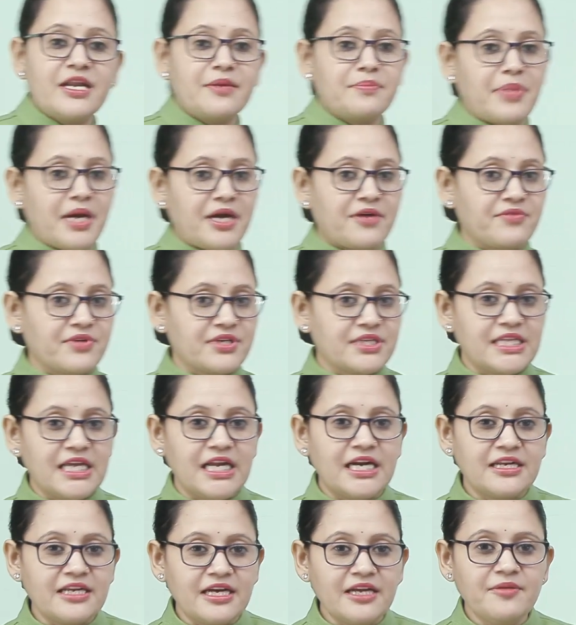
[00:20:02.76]
and backward. They
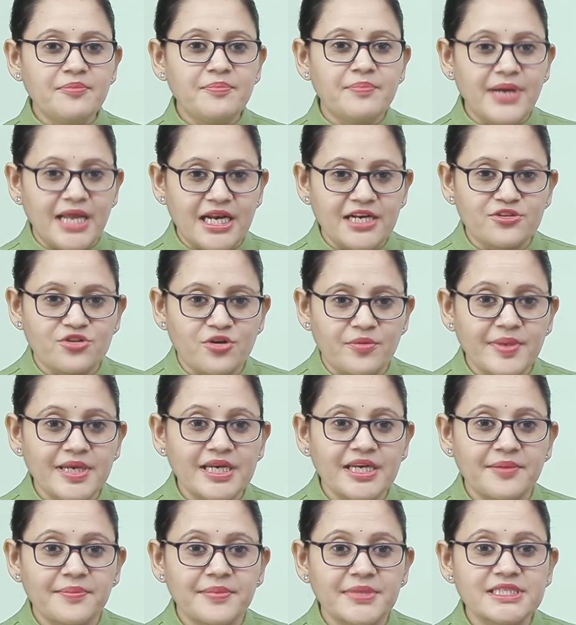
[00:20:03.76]
are
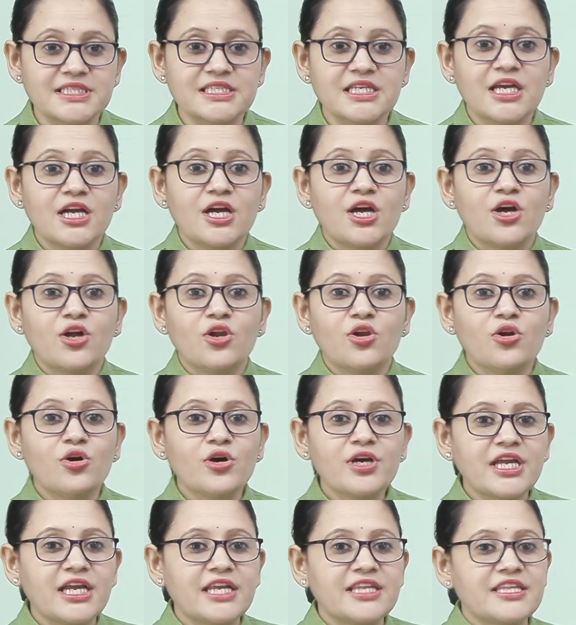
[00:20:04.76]
palindromic numbers.
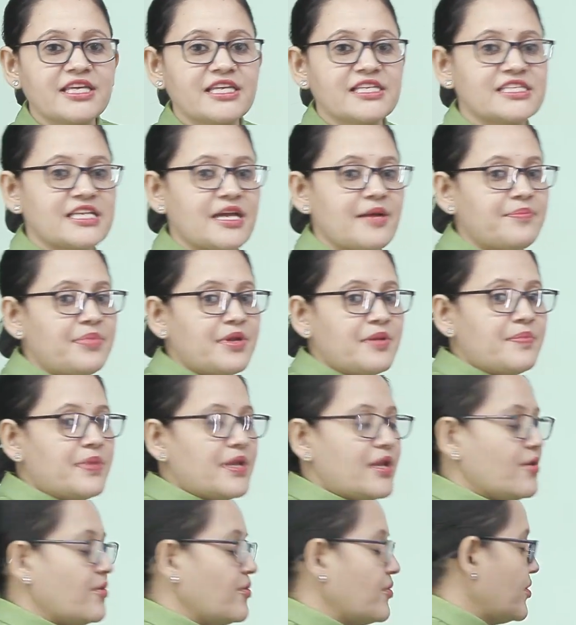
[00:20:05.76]
Look at the example
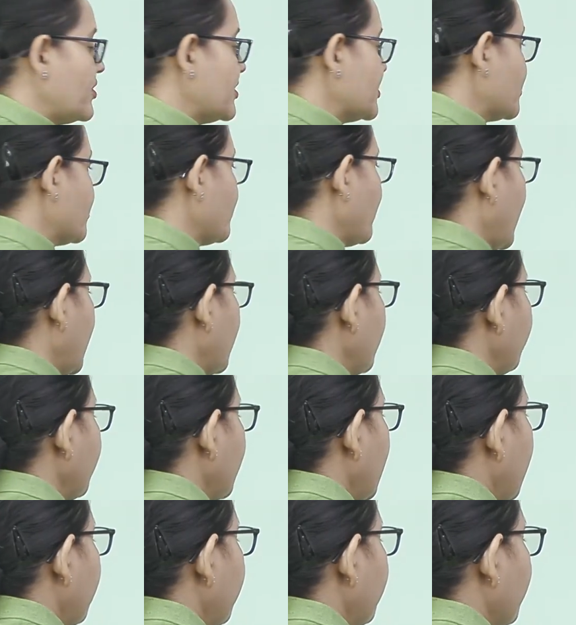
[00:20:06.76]
below. square of
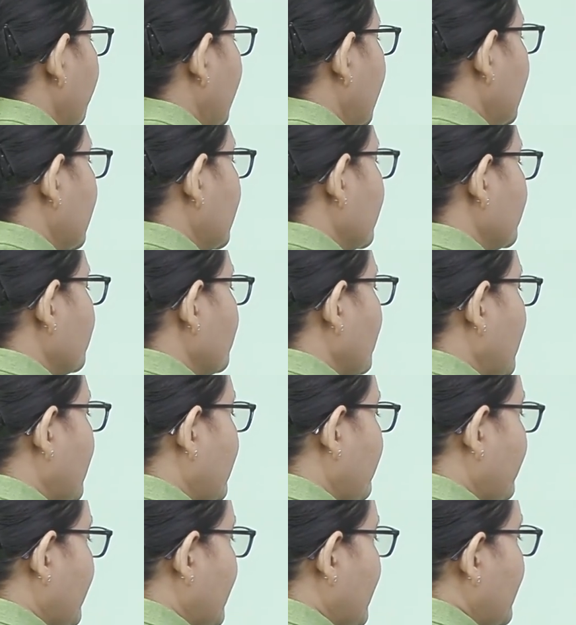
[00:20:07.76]
11,
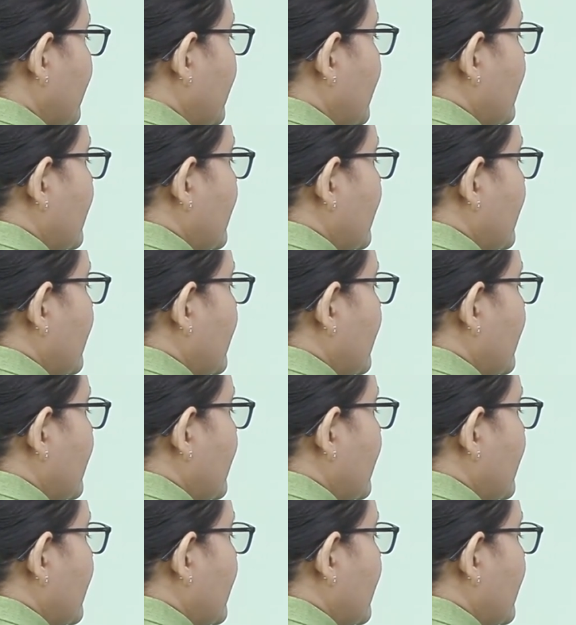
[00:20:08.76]
121.